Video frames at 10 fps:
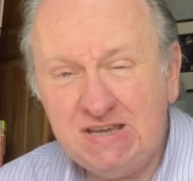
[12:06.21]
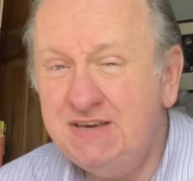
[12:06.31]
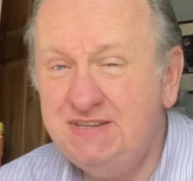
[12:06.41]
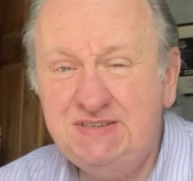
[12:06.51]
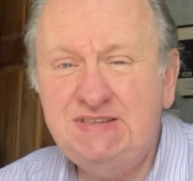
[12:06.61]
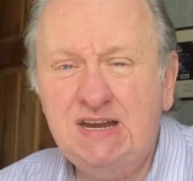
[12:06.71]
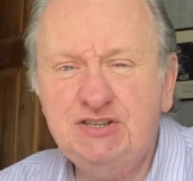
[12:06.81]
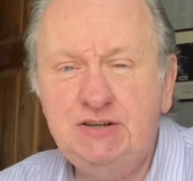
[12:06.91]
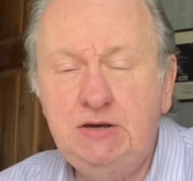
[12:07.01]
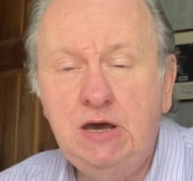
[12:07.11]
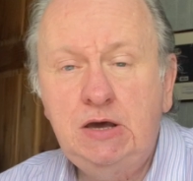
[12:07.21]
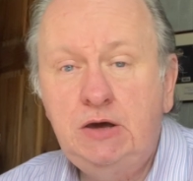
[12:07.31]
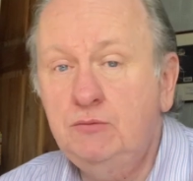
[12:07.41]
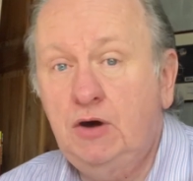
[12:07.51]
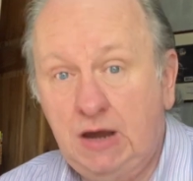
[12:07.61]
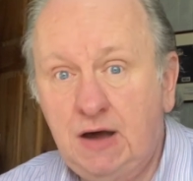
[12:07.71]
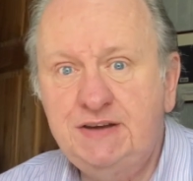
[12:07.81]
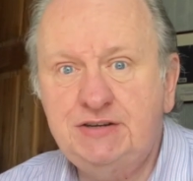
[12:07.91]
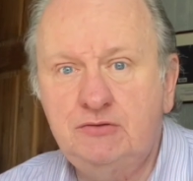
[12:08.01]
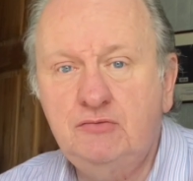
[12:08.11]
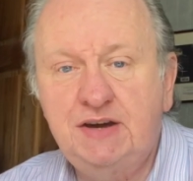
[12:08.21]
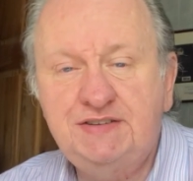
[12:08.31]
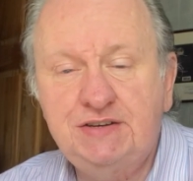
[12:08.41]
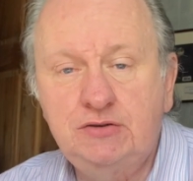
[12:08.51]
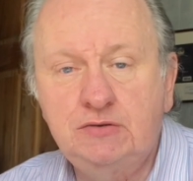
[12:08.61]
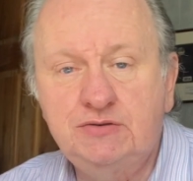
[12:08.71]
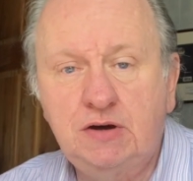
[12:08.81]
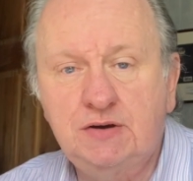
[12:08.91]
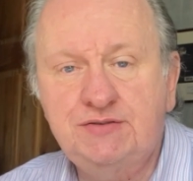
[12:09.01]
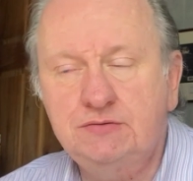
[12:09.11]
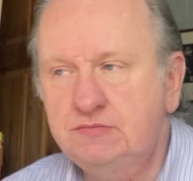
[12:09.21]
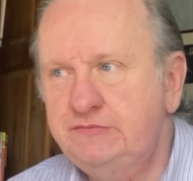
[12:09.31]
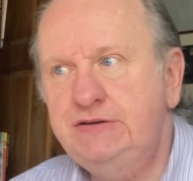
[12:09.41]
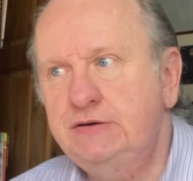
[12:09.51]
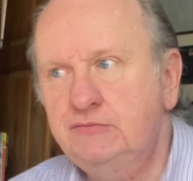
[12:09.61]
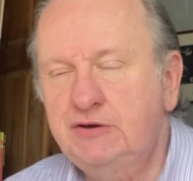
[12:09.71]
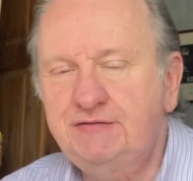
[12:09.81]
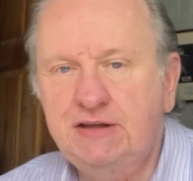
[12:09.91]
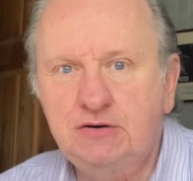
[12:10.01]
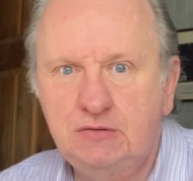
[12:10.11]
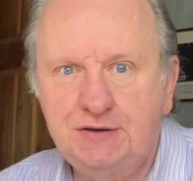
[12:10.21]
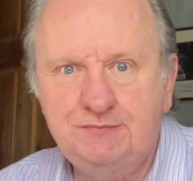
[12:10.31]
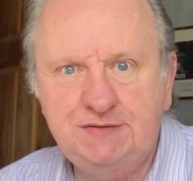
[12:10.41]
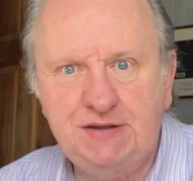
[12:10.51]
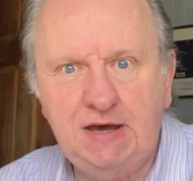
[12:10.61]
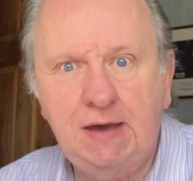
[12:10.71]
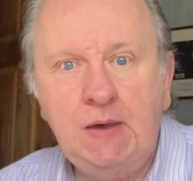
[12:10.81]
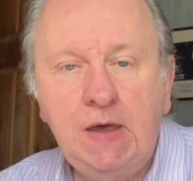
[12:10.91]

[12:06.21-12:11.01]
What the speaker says: This is actually why I don't write in Google Docs, or you know, whatever they call it today.